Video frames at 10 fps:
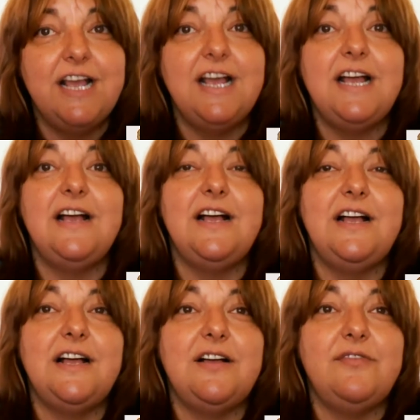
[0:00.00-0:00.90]

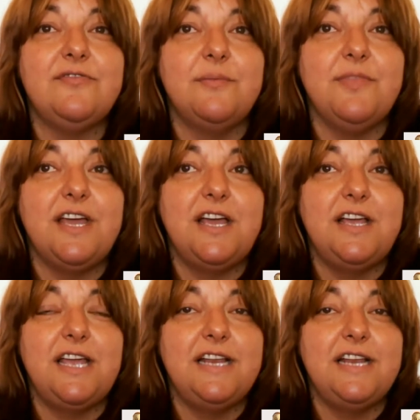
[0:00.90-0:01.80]
from
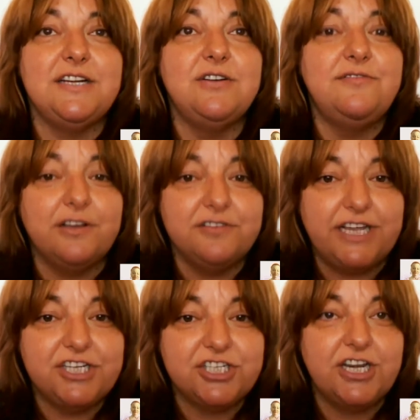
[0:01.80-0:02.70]
the Indigo
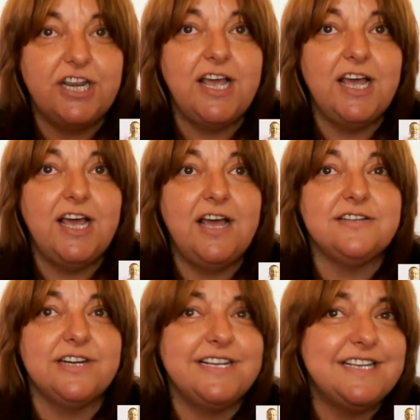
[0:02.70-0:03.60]
Foundation,
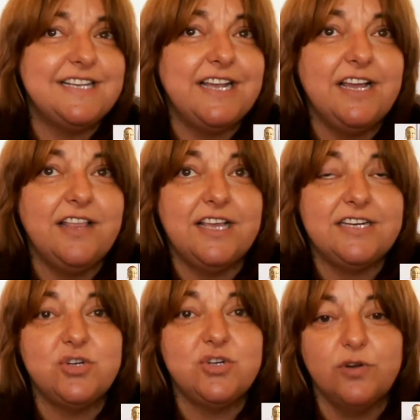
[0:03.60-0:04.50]
Teresa Guerra,
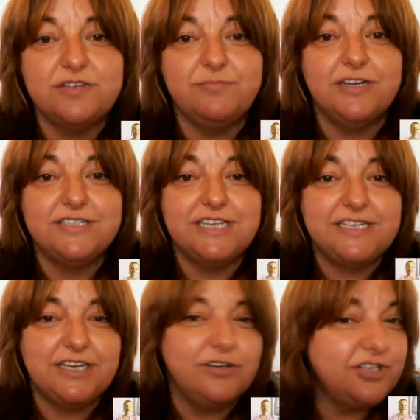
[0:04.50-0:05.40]
that talked about
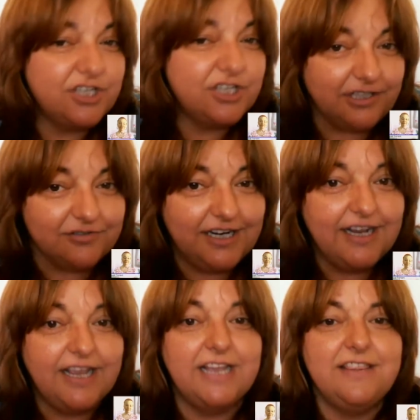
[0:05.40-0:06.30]
indigo
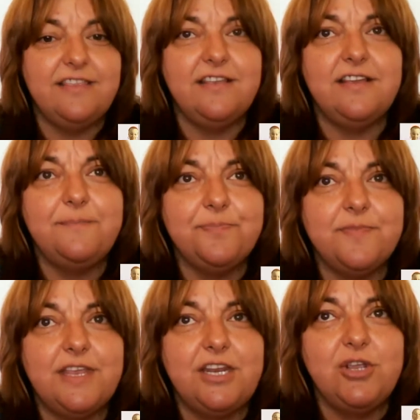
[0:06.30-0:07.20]
children and
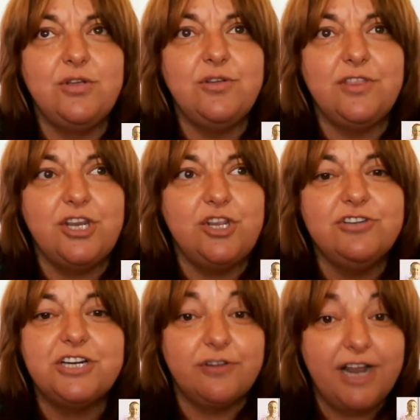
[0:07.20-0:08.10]
the new
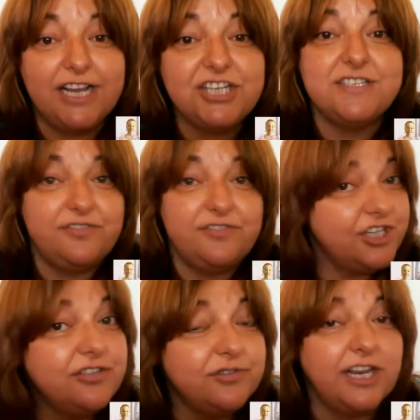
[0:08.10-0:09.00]
generations of
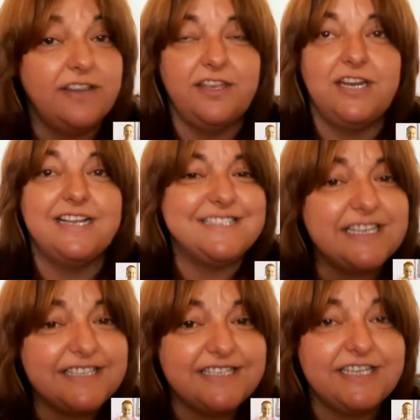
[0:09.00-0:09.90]
children and the
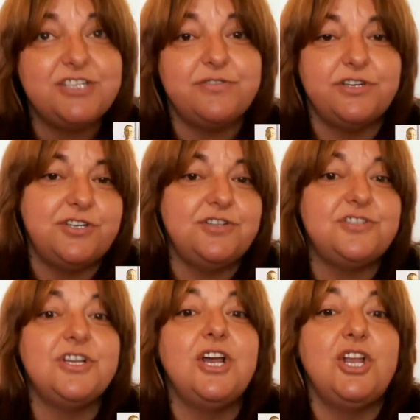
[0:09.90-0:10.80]
necessity to introduce
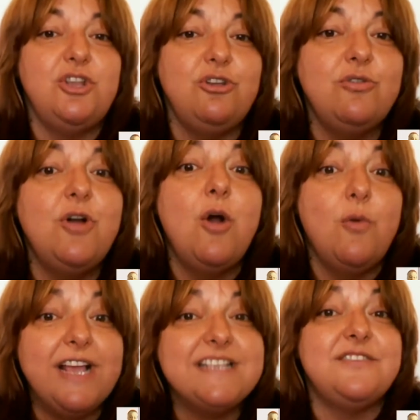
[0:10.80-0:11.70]
new
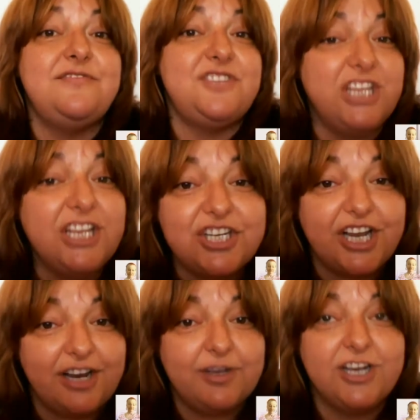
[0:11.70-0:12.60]
ways of
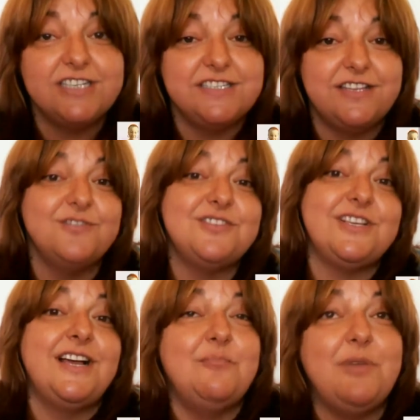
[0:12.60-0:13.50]
teaching because those
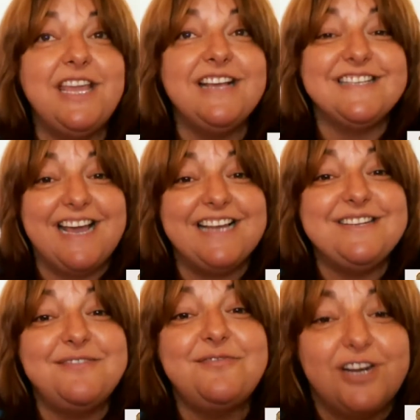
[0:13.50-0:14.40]
beings are
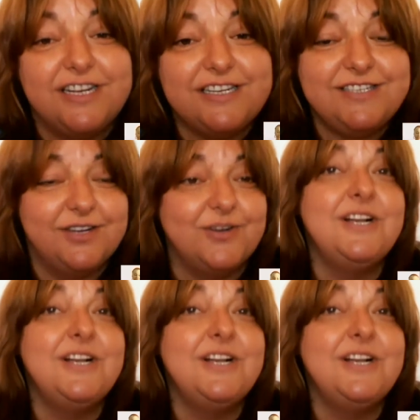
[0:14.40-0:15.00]
different. So